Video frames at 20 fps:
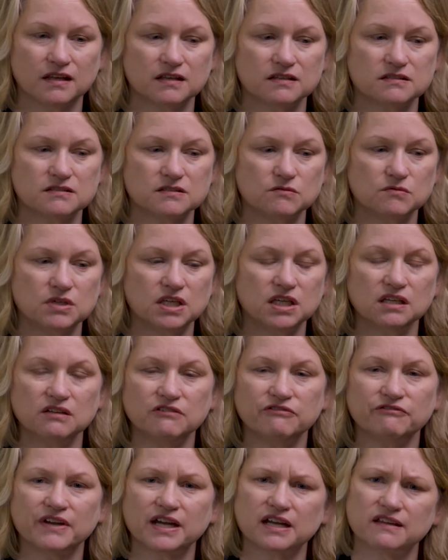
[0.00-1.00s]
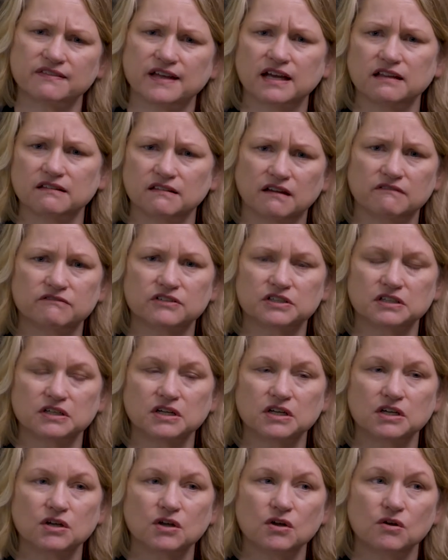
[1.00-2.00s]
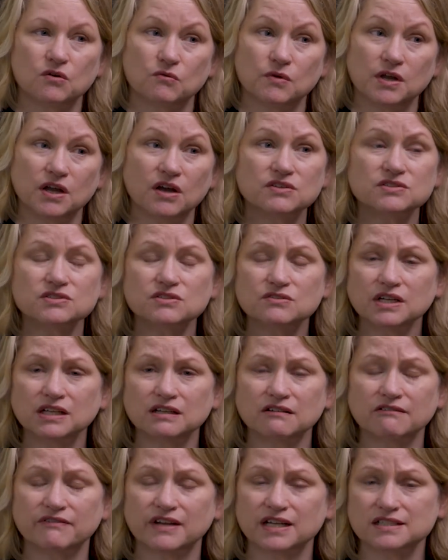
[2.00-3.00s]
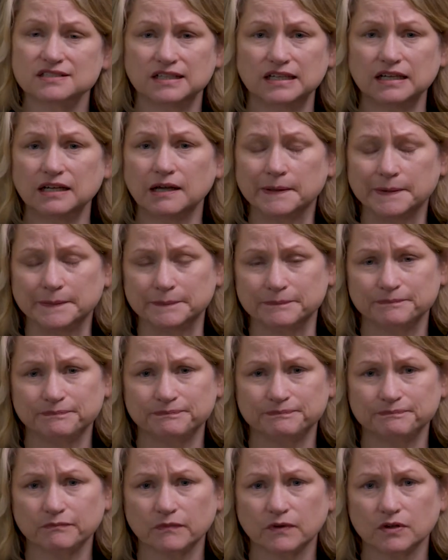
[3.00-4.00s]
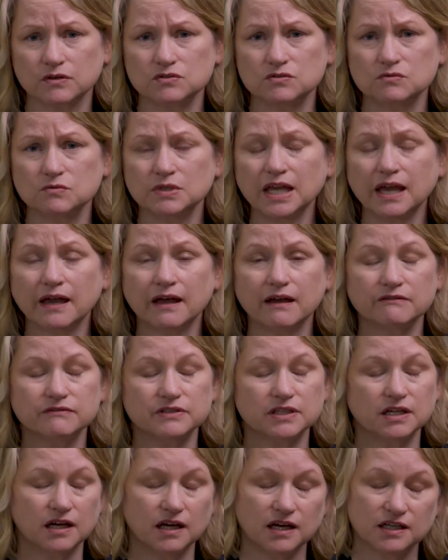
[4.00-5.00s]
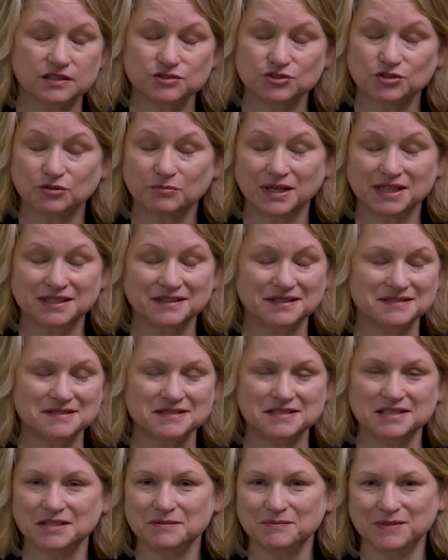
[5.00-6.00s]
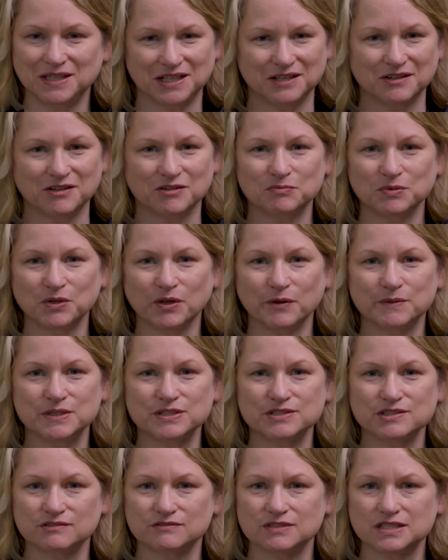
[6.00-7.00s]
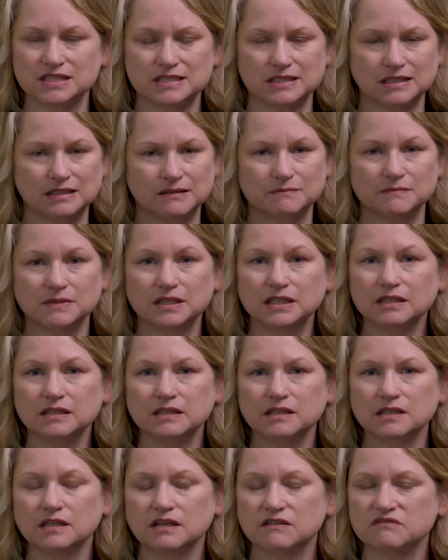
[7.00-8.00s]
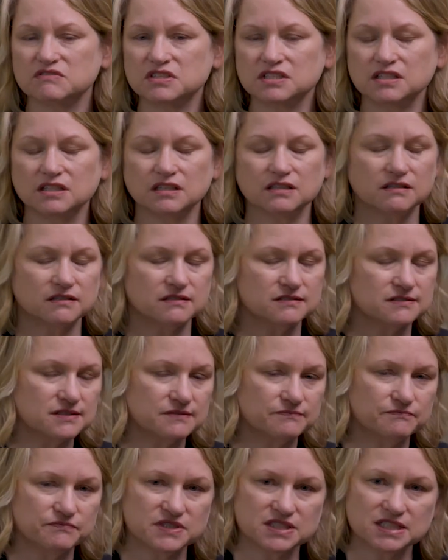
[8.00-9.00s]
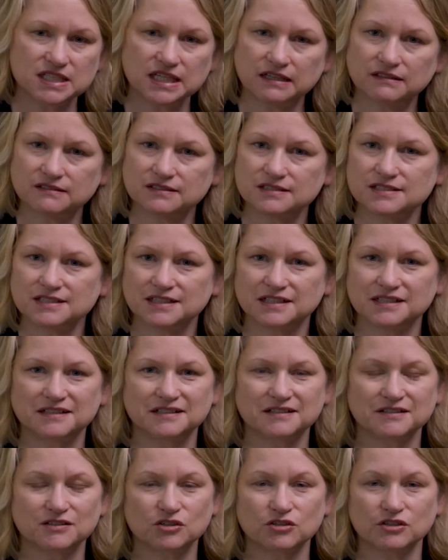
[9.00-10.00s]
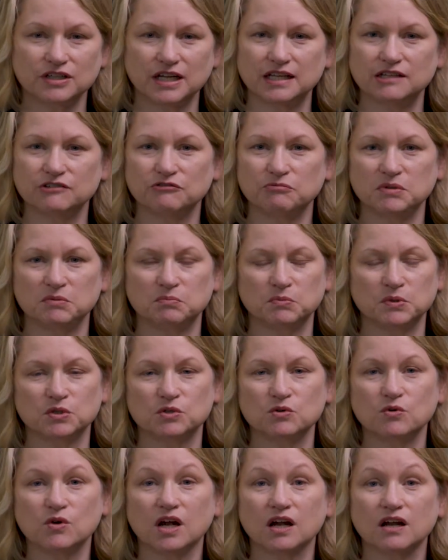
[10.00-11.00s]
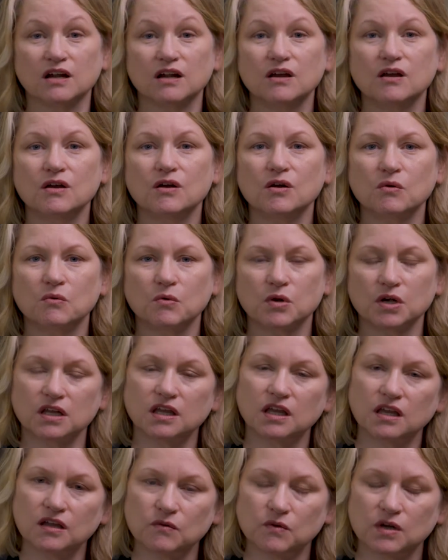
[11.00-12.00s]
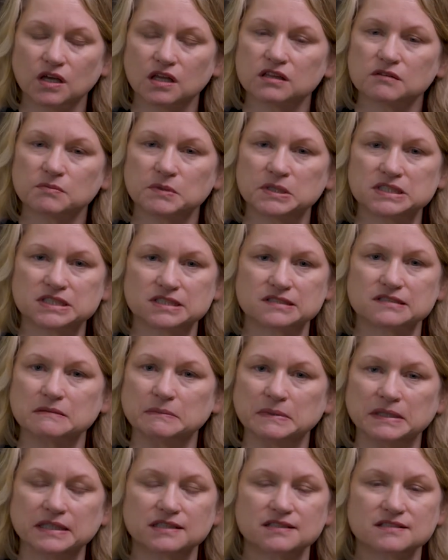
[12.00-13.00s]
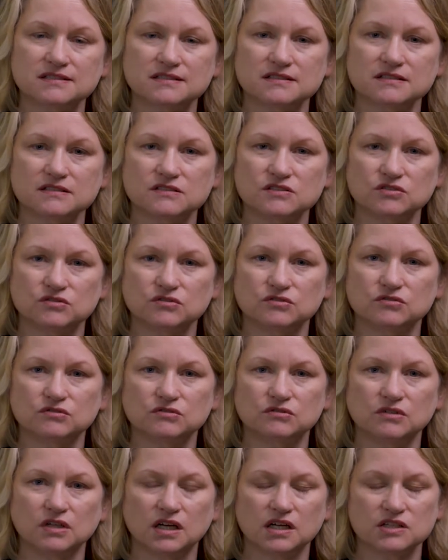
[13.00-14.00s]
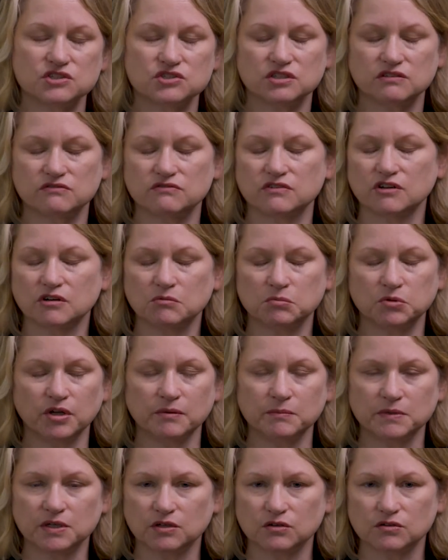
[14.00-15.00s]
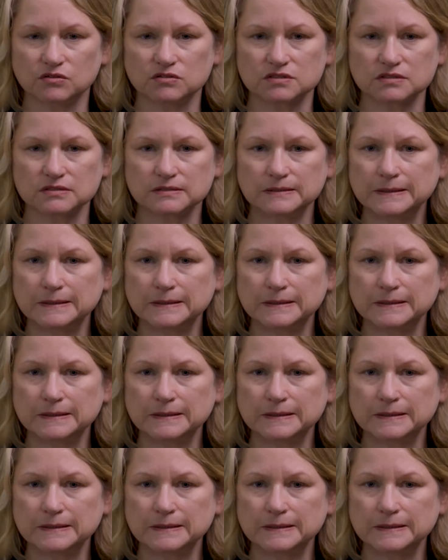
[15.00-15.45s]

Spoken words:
So we can affect that lever. We also can affect income. So we have a tremendous team here, our employment service team, skilled, talented, creative people who are working with participants to achieve their employment goals.